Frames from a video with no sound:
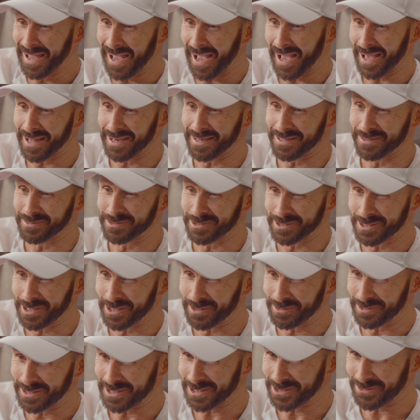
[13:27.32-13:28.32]
And there's
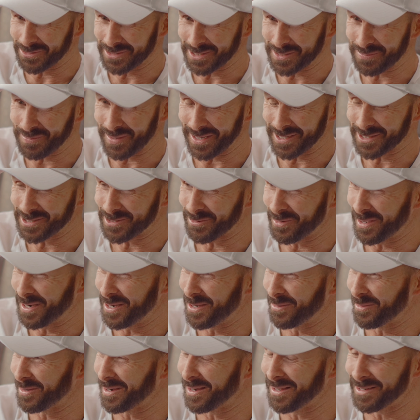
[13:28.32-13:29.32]
no disrespect to
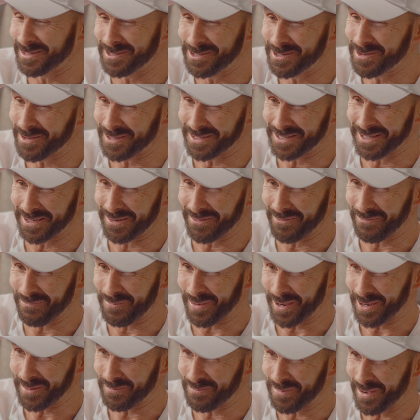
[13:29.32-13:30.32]
anyone. I knew I didn't have
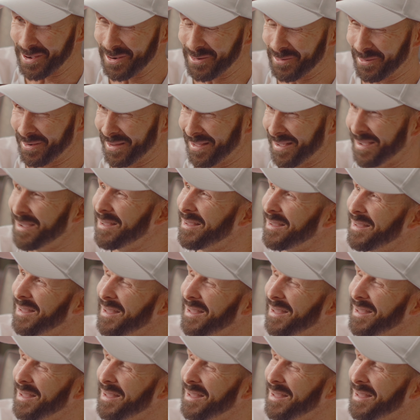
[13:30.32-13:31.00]
bipolar,